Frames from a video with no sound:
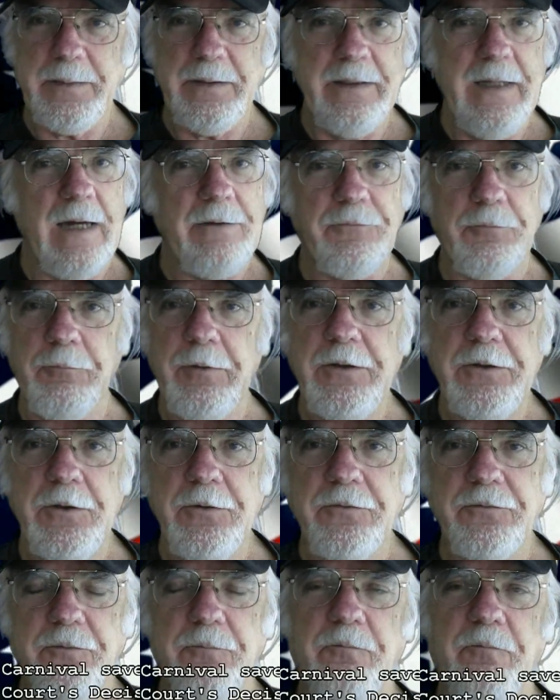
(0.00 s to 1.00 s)
They have to
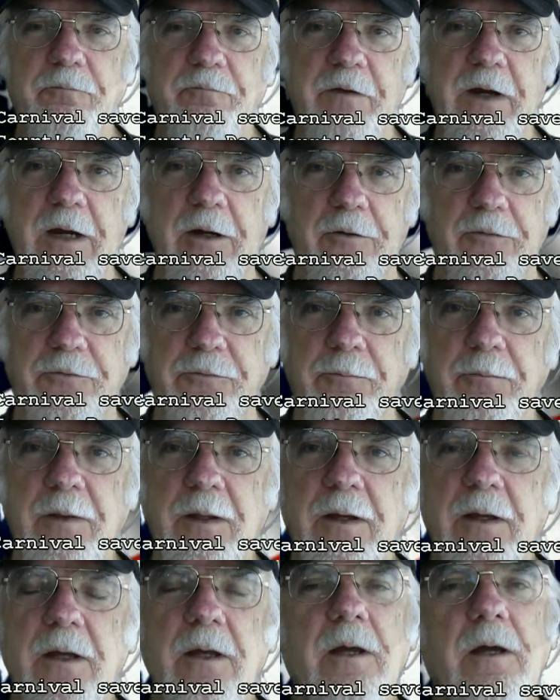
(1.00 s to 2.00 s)
reduce fares.
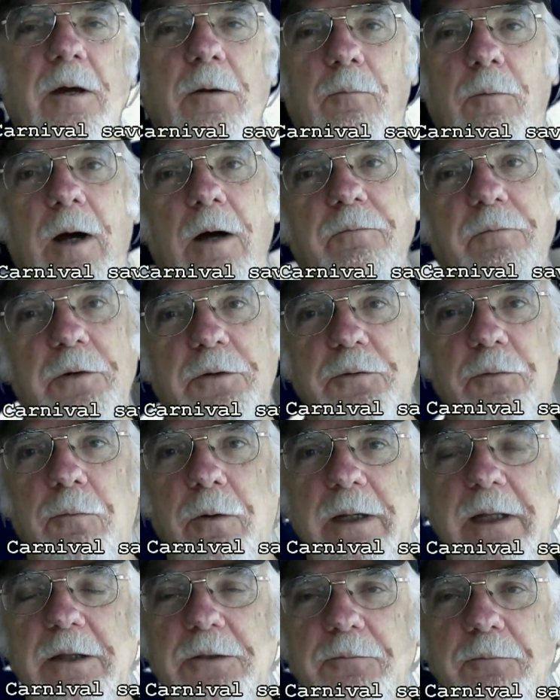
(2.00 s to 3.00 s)
Well, for
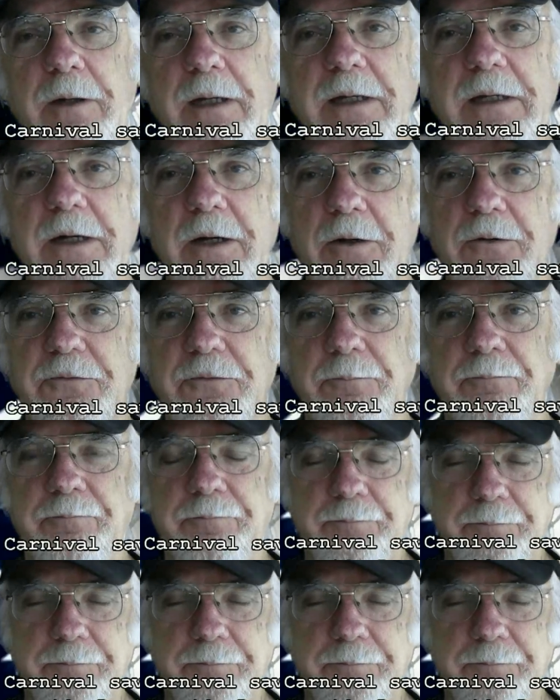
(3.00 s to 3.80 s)
23 years,